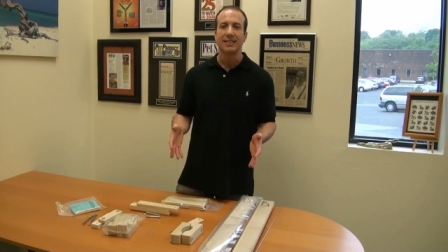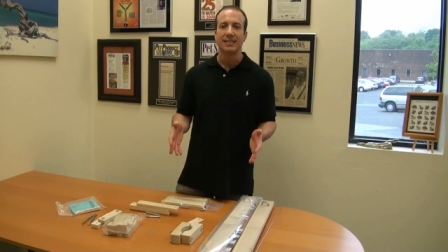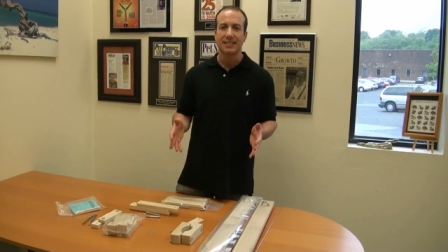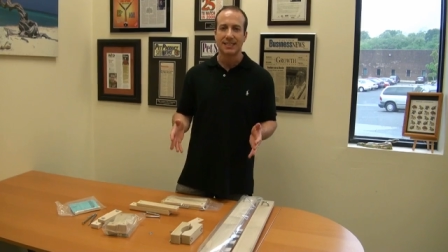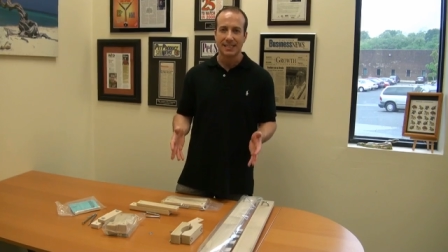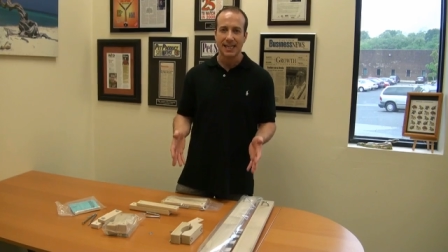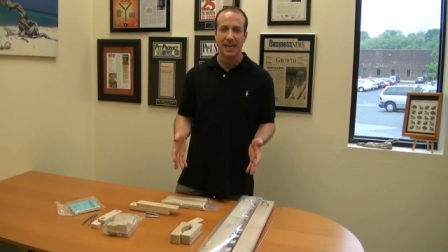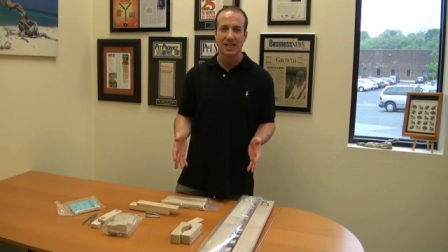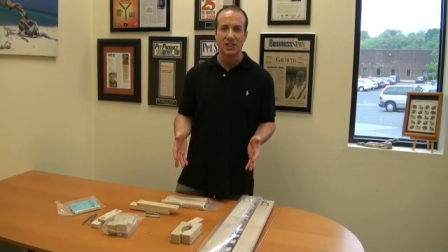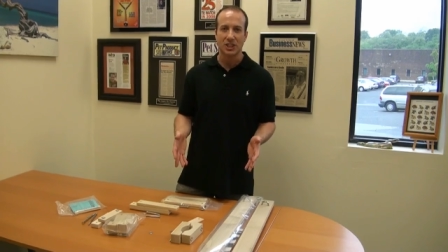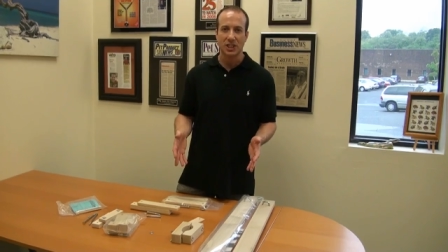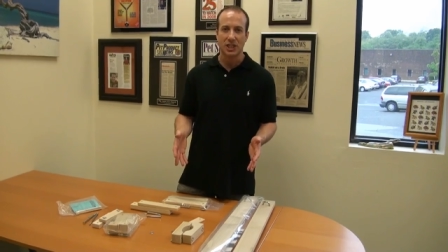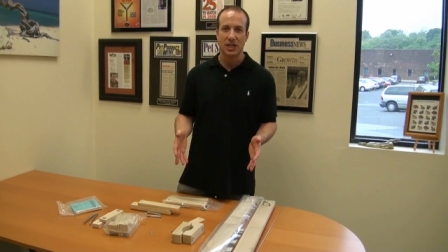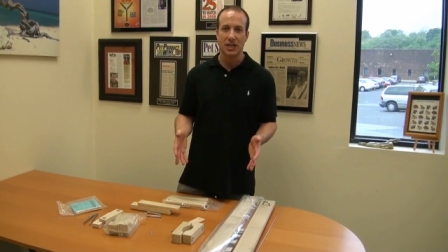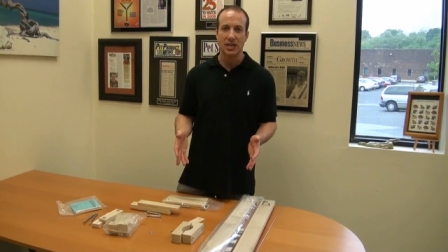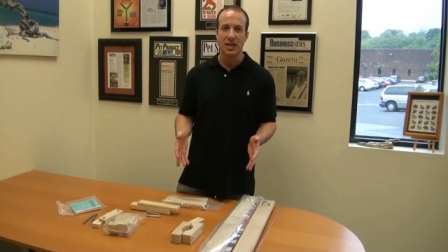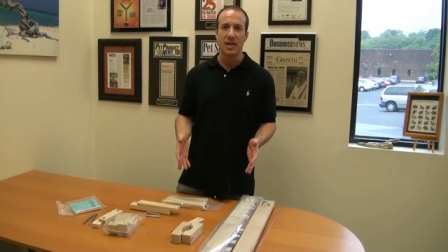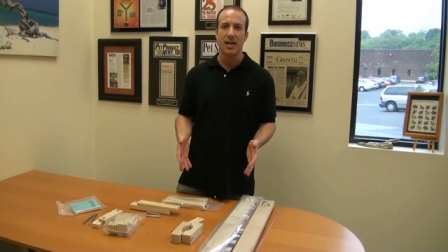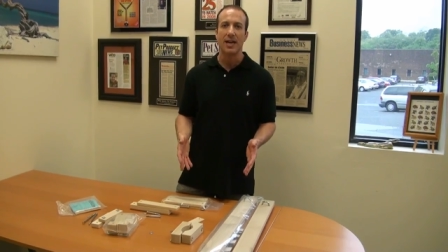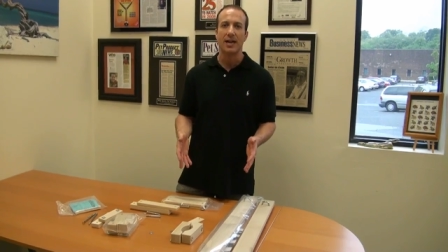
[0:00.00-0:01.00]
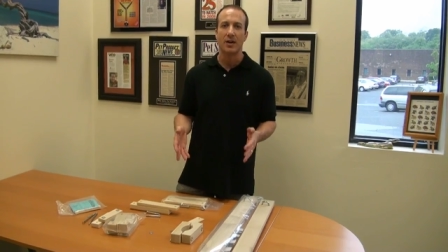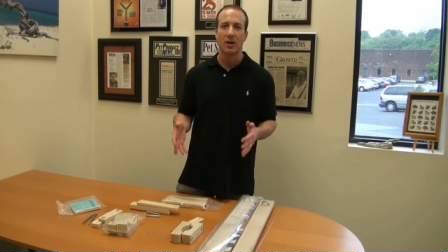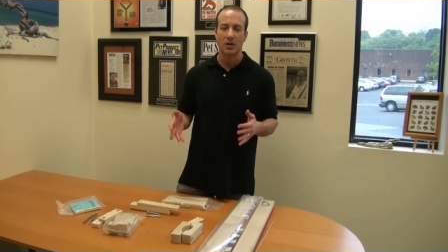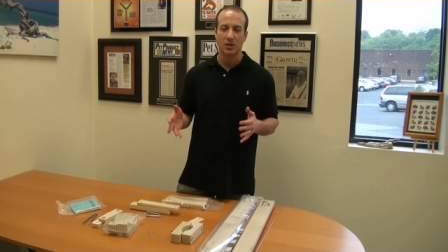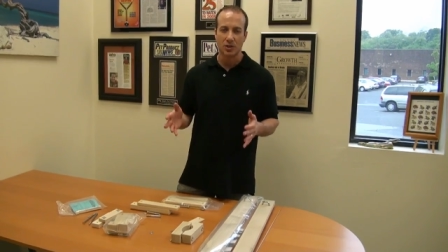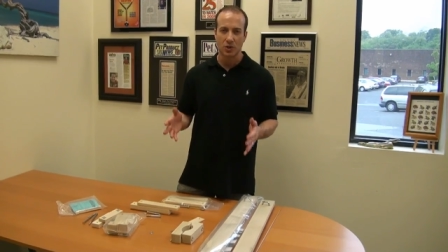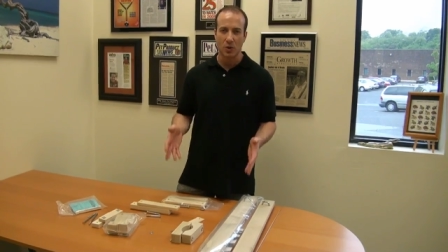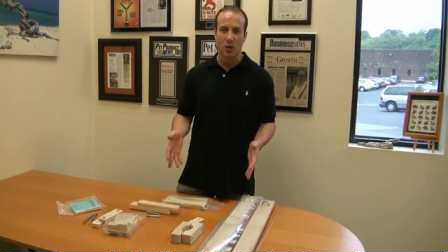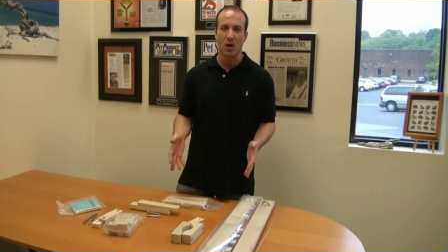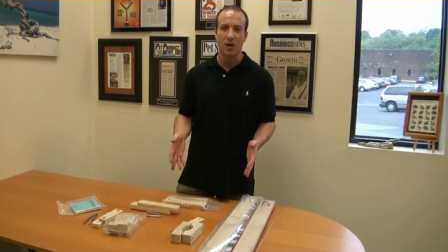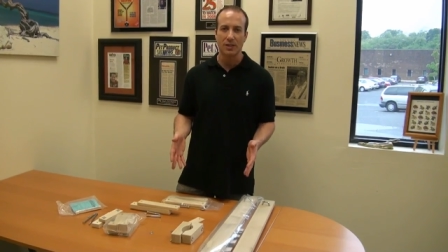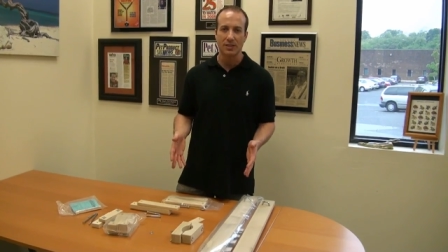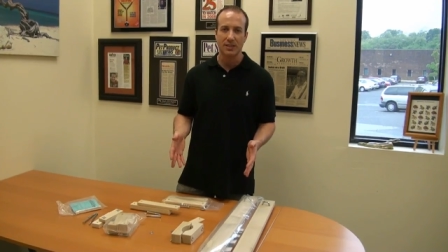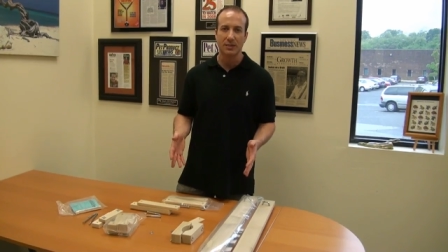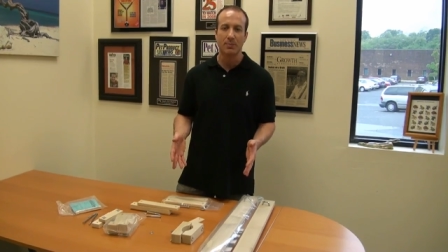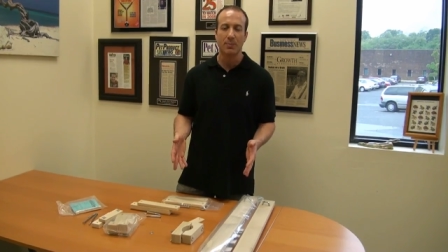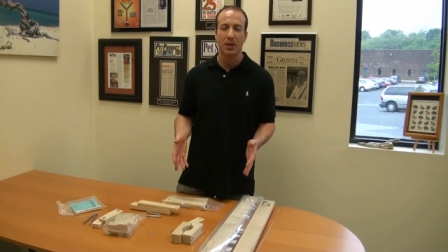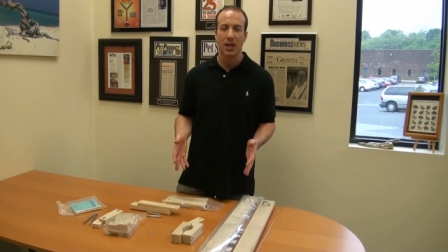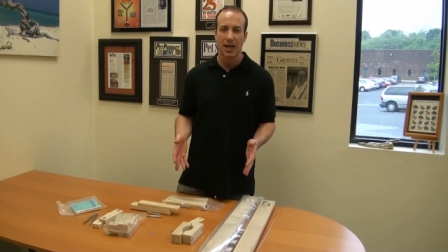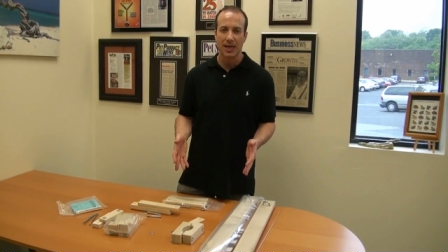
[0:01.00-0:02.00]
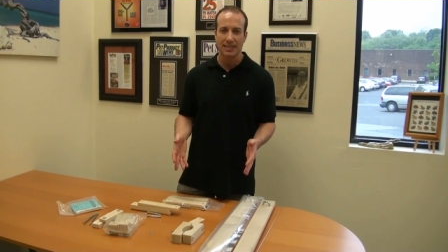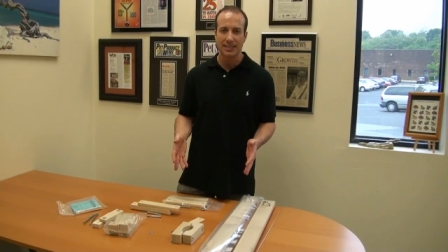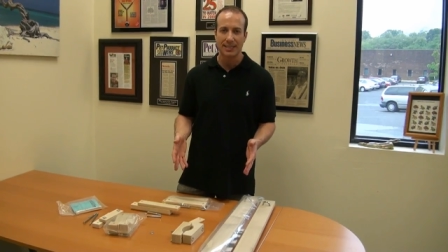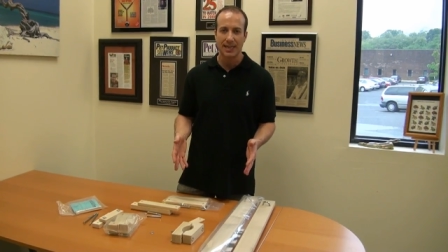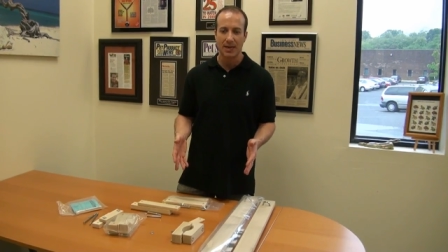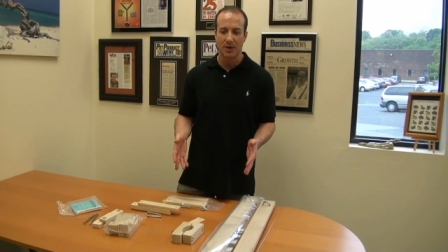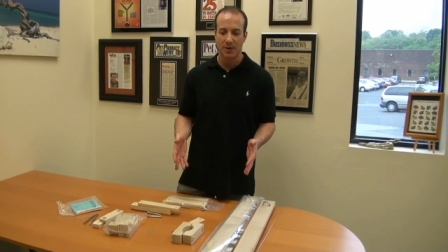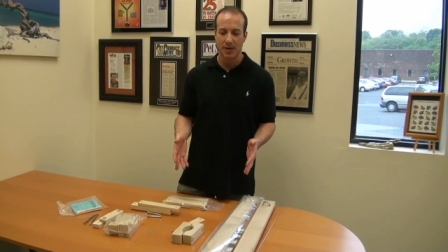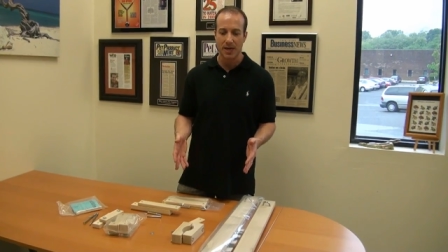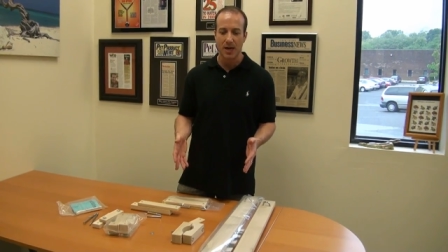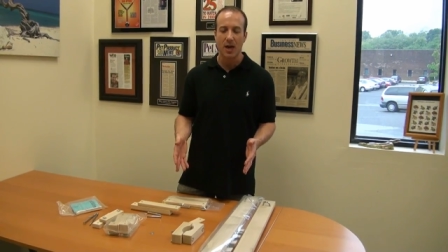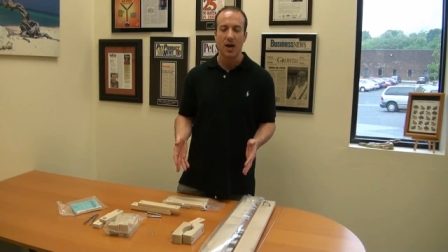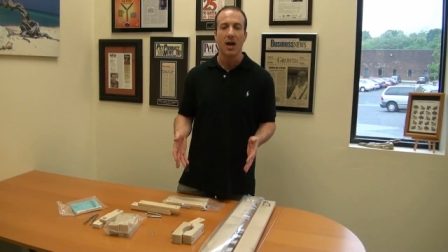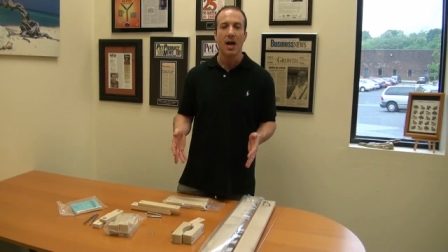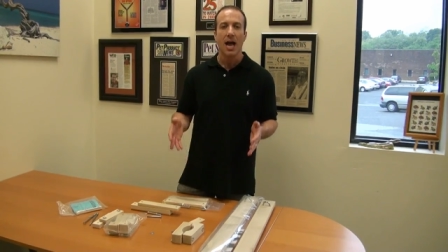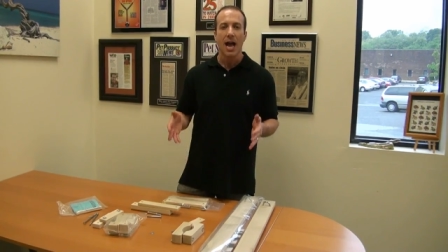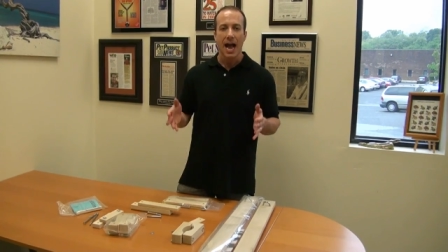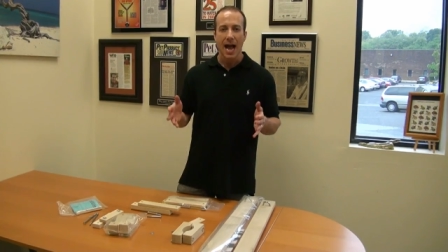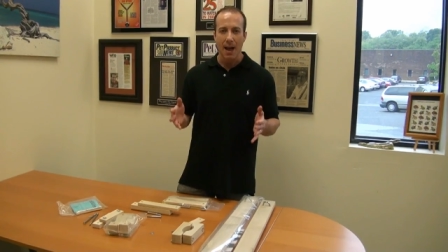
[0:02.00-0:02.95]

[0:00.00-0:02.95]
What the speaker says: section in our dog supplies area